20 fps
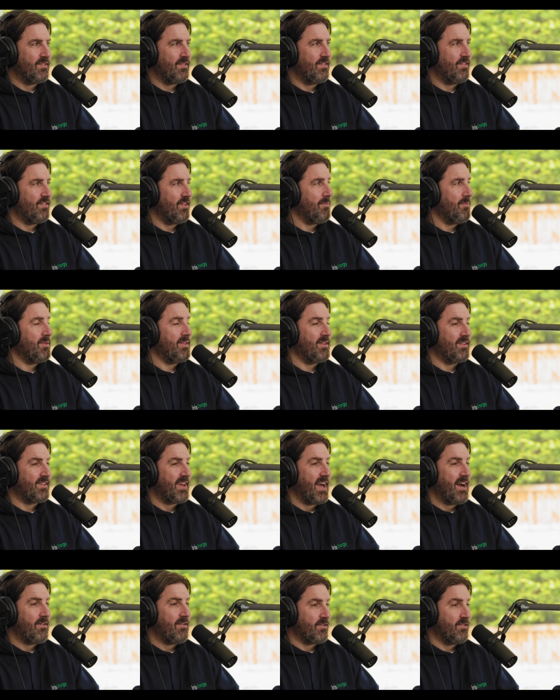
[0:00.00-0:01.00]
some of these
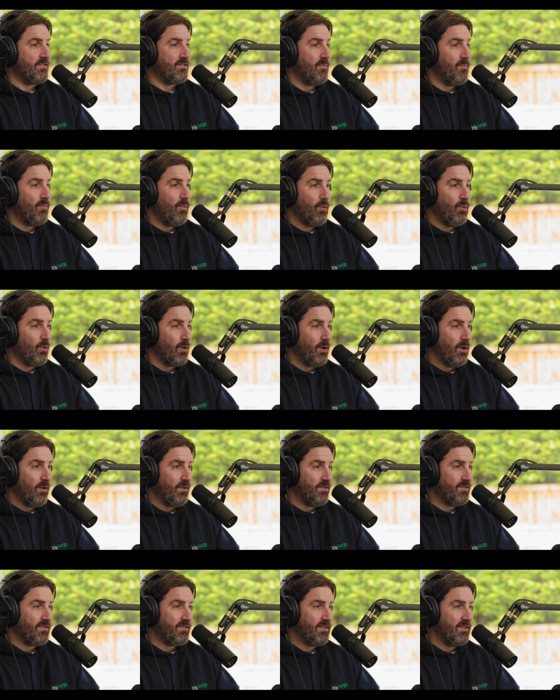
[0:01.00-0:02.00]
characters are more
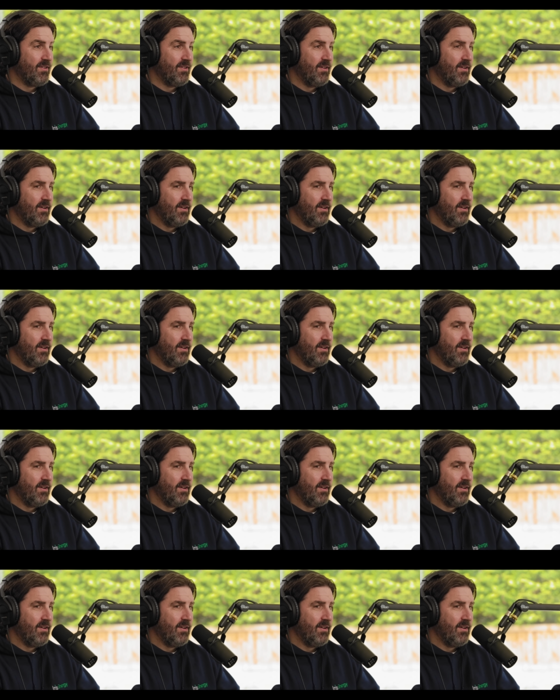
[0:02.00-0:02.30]
lost.